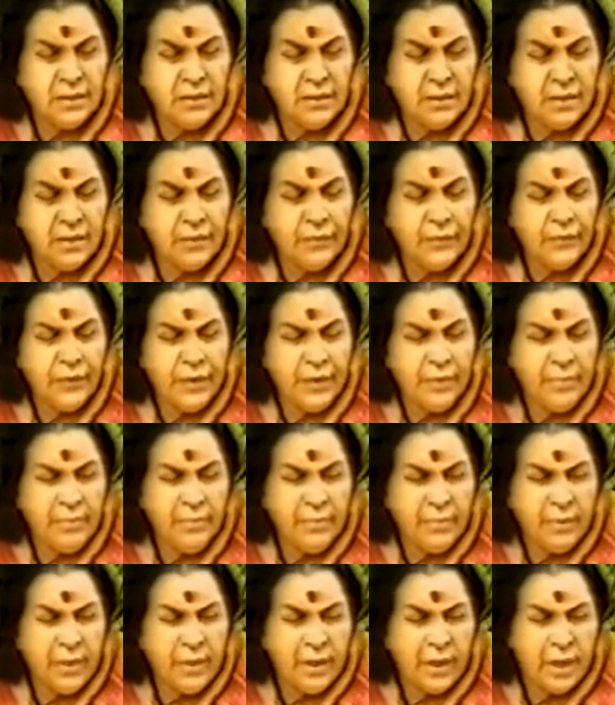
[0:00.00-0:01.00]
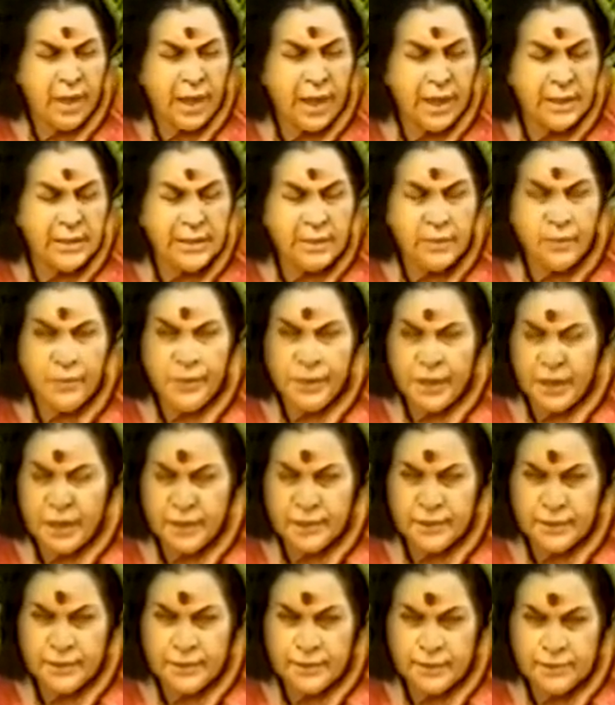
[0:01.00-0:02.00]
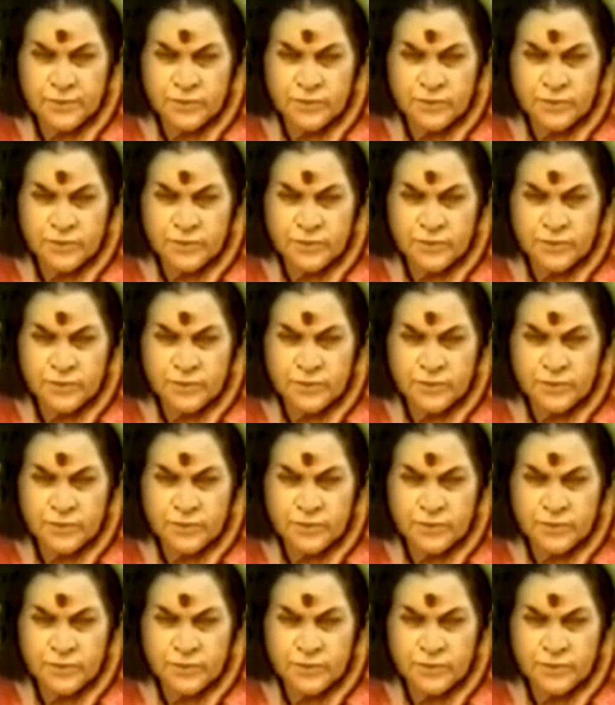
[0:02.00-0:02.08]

of him as the Virata.